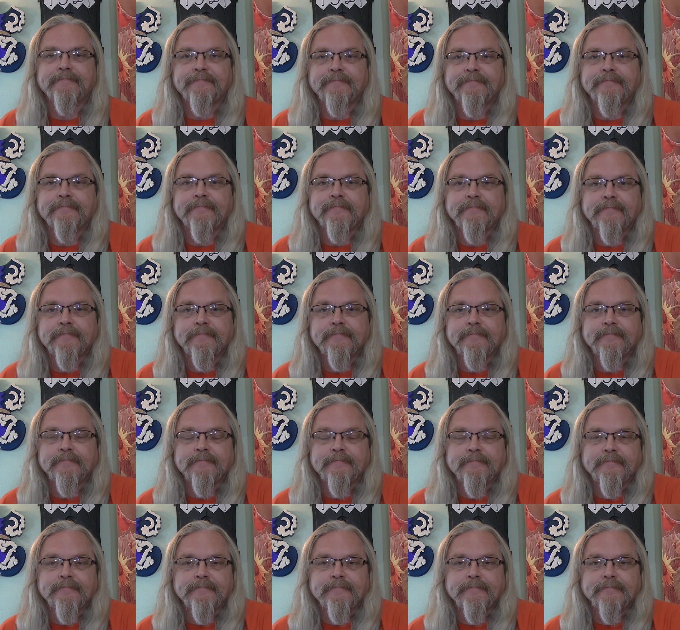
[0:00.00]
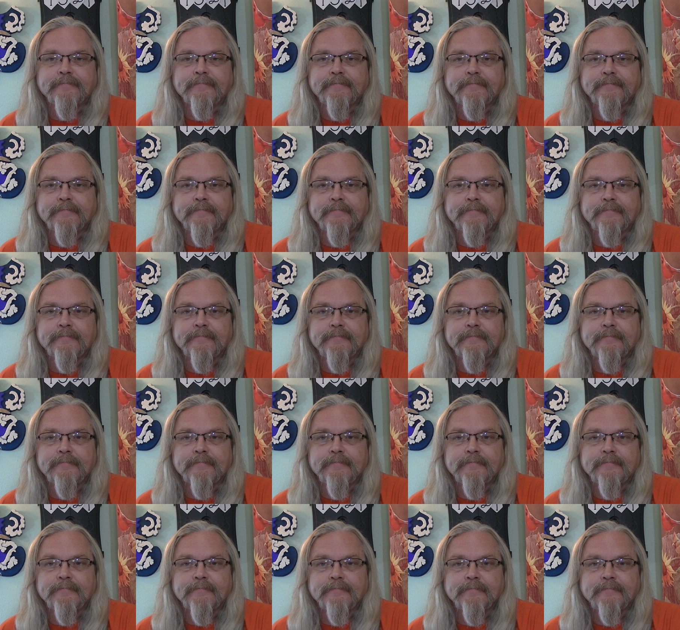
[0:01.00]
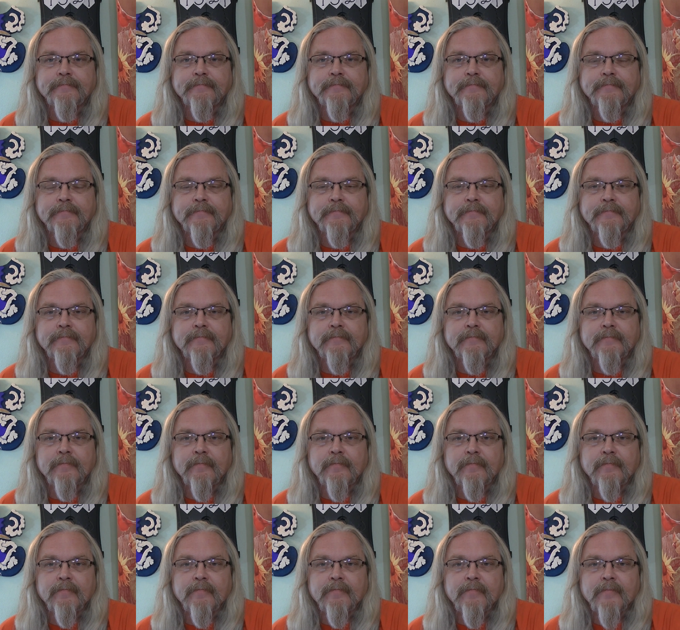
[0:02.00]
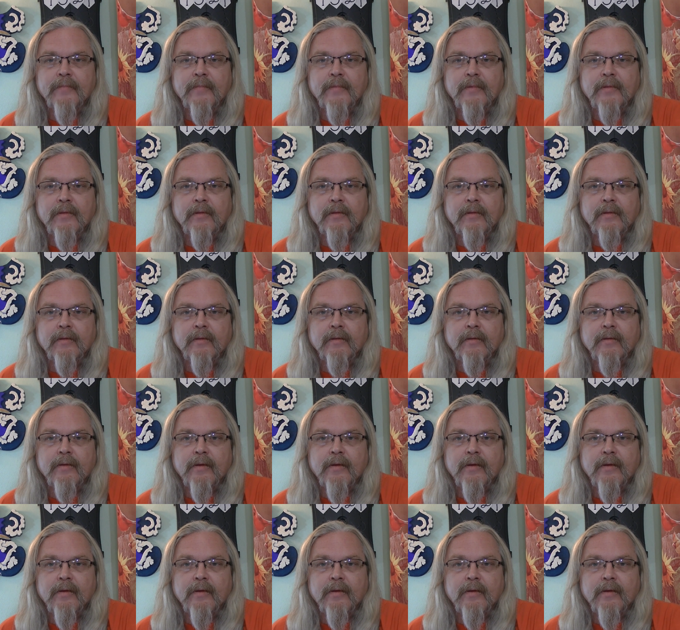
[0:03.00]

(no one is talking)